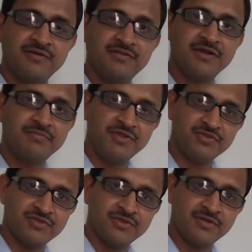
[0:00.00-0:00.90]
That
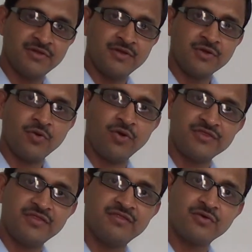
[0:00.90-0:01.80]
means
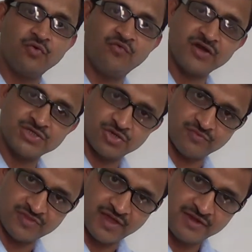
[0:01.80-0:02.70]
cos is the co-function
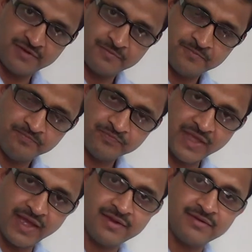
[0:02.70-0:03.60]
of sine
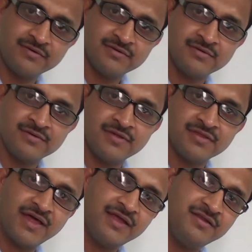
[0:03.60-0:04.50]
and
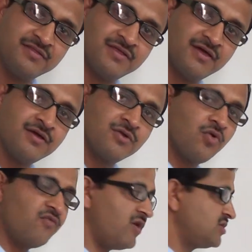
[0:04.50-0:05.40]
sine is the
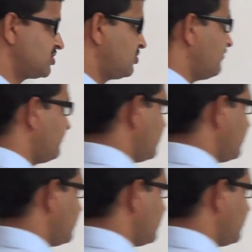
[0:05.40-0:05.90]
co-function of